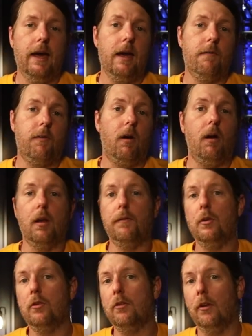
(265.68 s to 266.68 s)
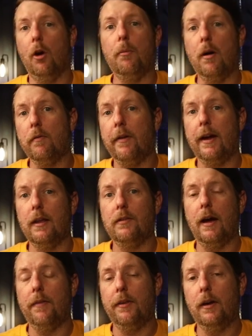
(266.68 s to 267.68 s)
And for all of you slow-mo fans
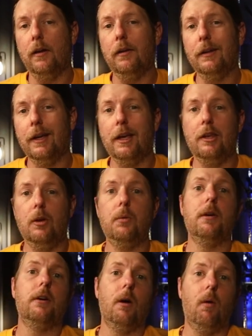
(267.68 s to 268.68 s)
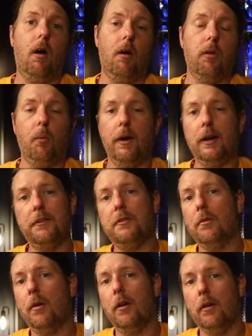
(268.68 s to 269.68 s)
out there, you can go all the way to
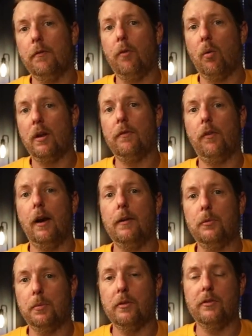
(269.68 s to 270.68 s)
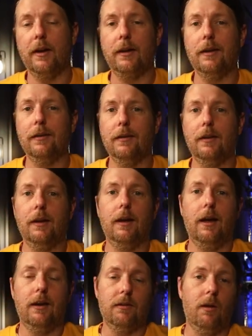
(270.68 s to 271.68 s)
240 frames per second
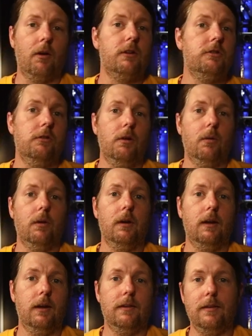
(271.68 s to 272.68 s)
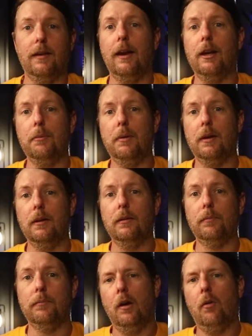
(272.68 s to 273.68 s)
as long as you do it in 1080p.
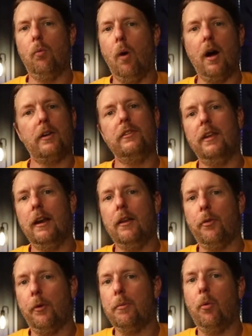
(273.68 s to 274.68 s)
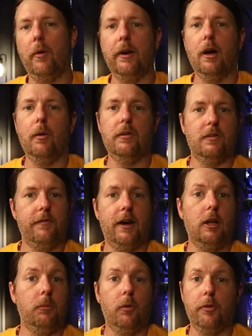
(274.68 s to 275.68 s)
Rocksteady 3.0 is
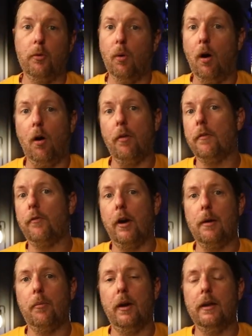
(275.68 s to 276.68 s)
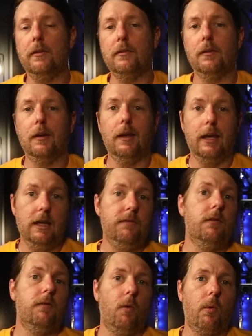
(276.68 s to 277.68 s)
available through all the frame rates,
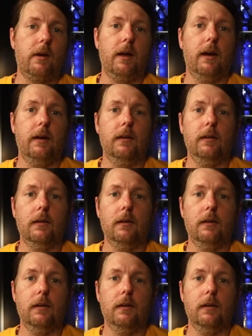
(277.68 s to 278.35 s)
even 4K,